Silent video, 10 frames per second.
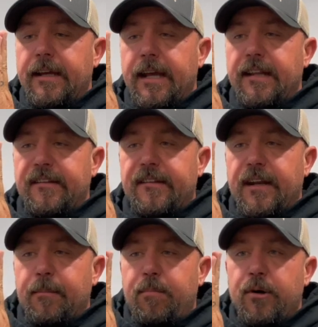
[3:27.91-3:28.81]
it's
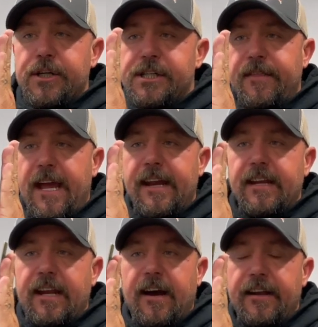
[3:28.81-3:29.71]
gonna push
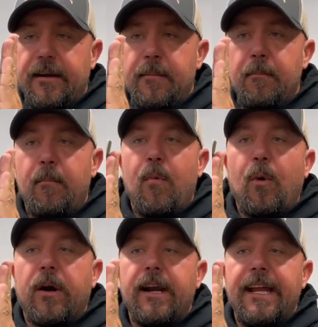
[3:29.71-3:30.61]
that gun
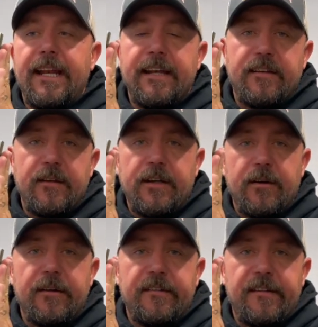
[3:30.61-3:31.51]
more into
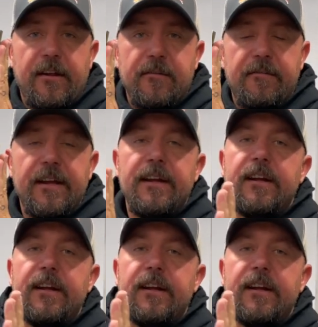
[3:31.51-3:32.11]
yourself.